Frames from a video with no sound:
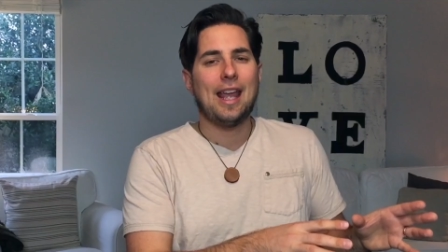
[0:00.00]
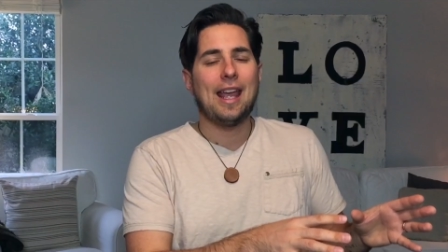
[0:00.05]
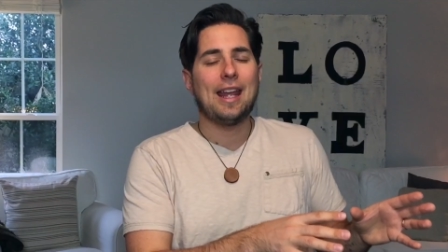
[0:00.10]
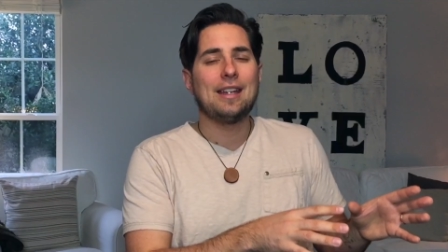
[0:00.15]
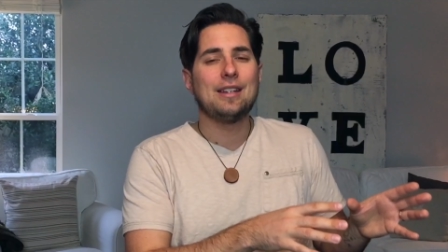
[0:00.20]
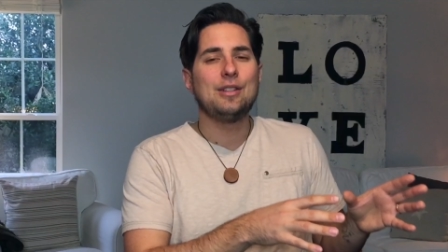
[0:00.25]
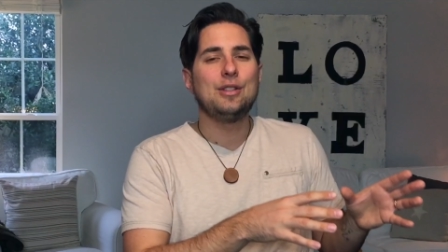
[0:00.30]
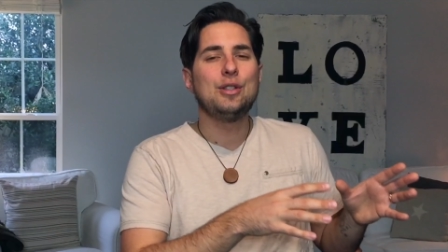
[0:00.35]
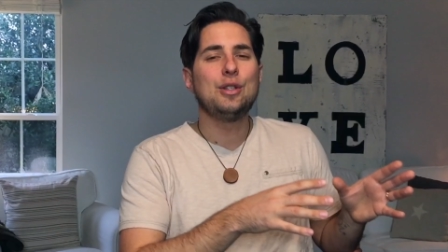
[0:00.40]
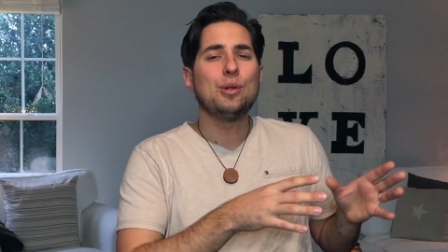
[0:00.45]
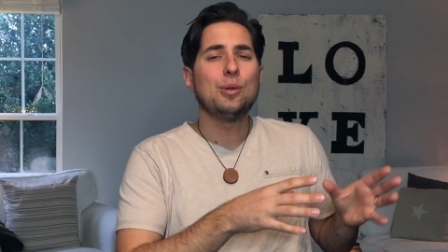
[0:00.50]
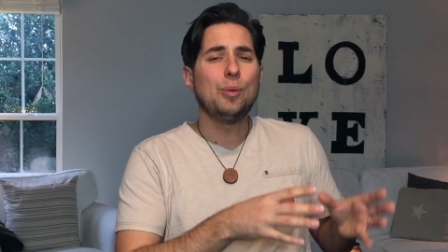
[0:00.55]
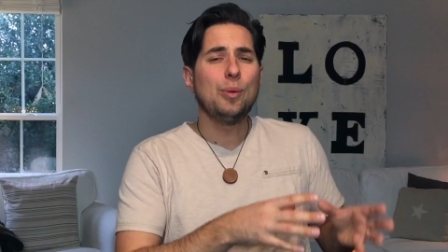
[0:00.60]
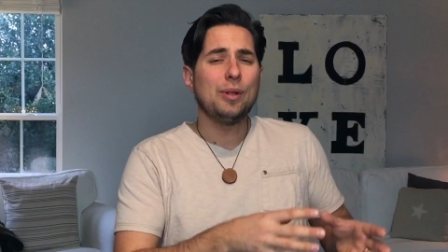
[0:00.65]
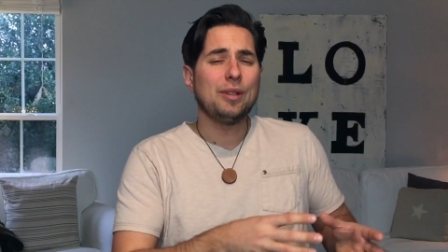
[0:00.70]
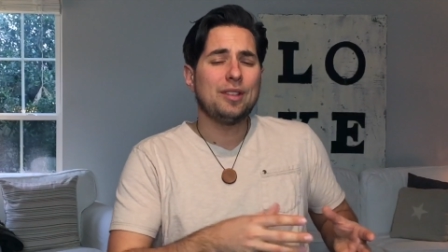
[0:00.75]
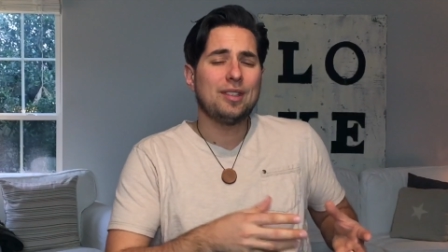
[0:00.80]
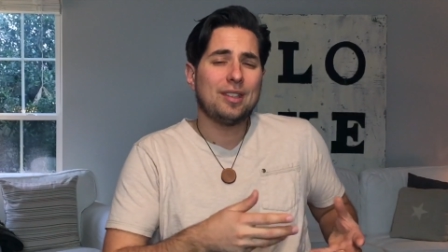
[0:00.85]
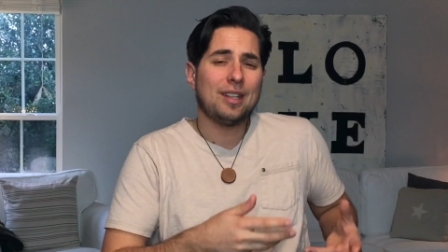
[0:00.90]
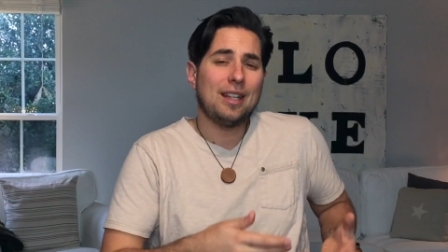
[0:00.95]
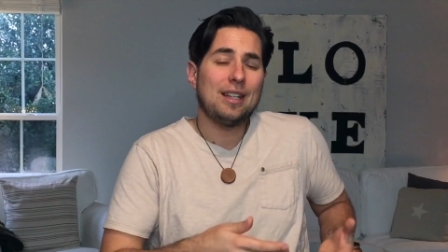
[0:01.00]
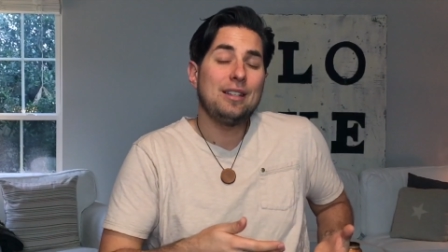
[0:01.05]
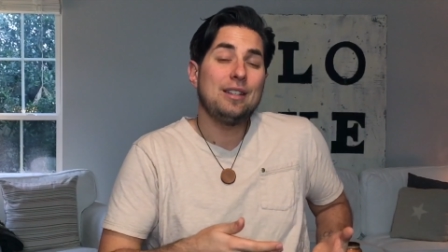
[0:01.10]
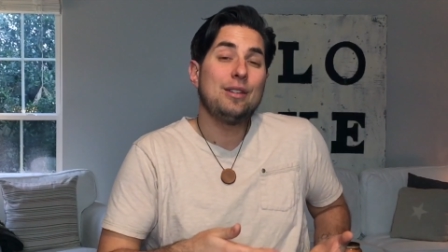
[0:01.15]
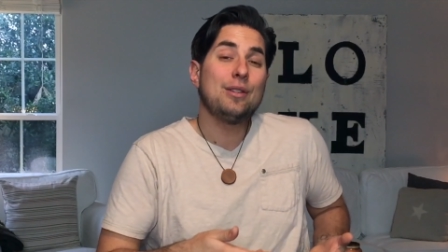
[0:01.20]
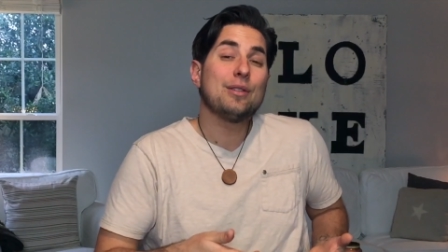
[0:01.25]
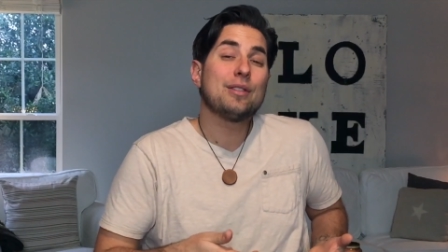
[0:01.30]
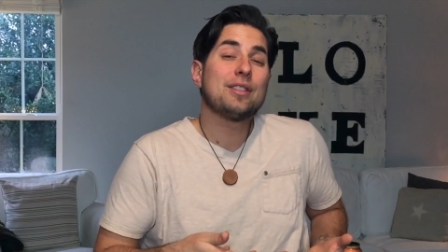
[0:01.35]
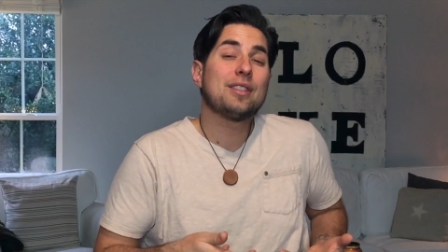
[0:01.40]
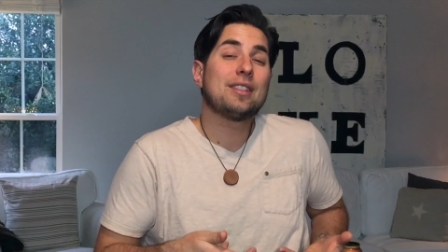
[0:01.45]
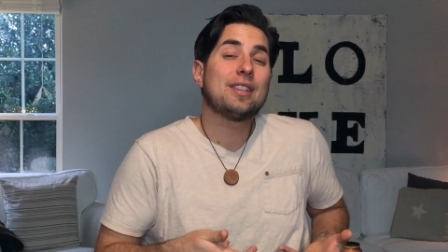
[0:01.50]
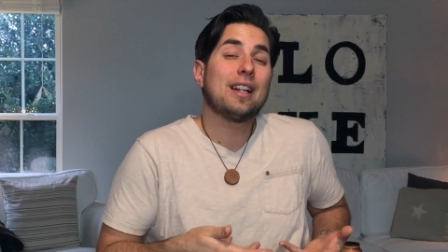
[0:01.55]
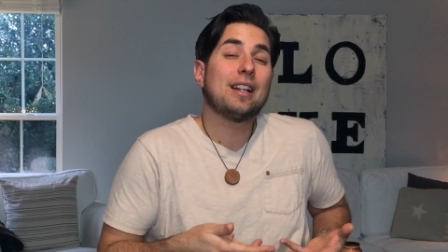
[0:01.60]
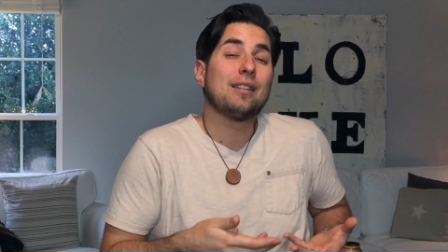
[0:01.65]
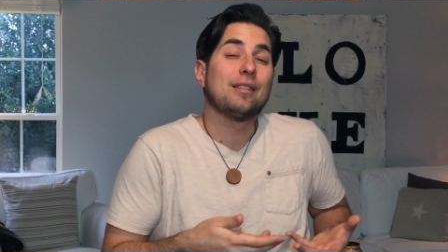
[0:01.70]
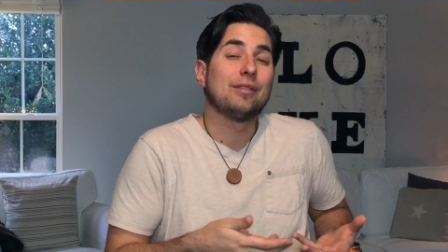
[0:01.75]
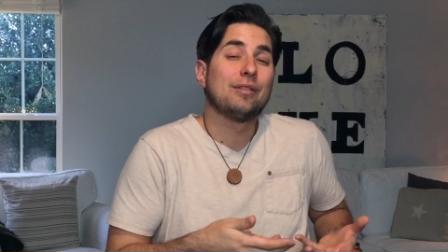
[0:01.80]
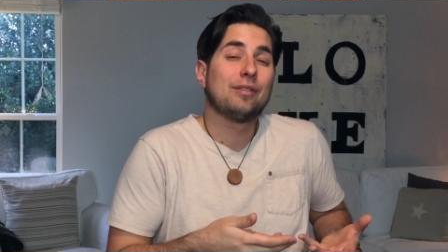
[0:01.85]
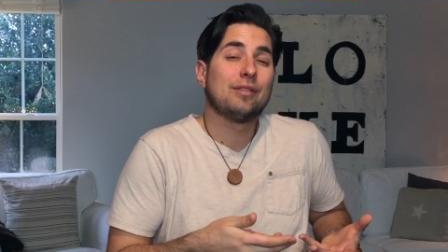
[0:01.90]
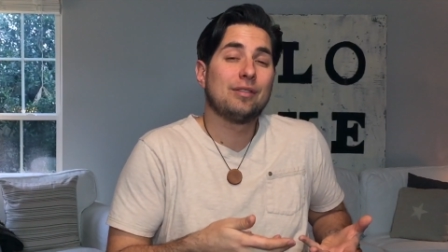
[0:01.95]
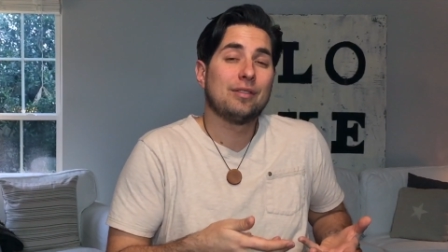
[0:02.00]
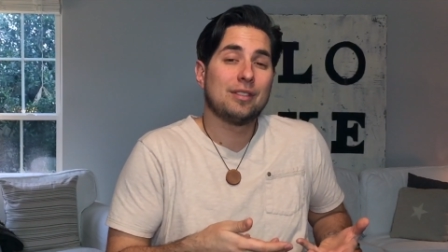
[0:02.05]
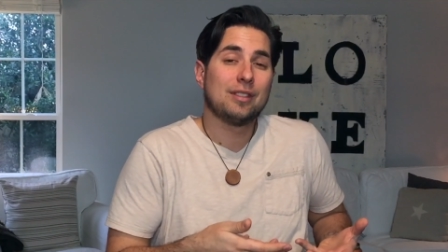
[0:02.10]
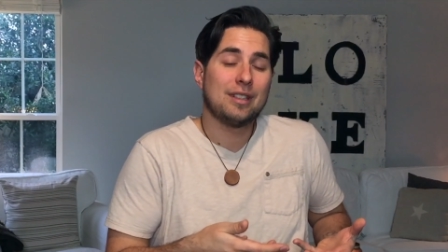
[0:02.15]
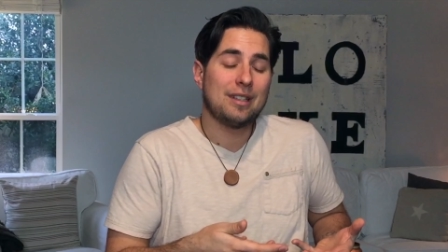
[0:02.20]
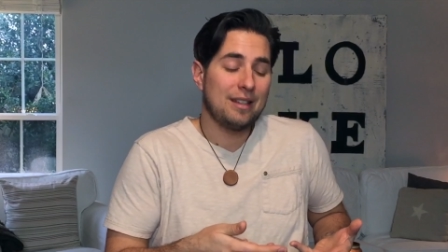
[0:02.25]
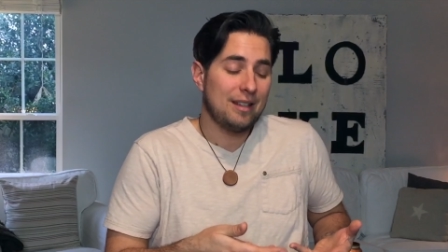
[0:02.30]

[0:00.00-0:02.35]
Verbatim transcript: and you will send yourself,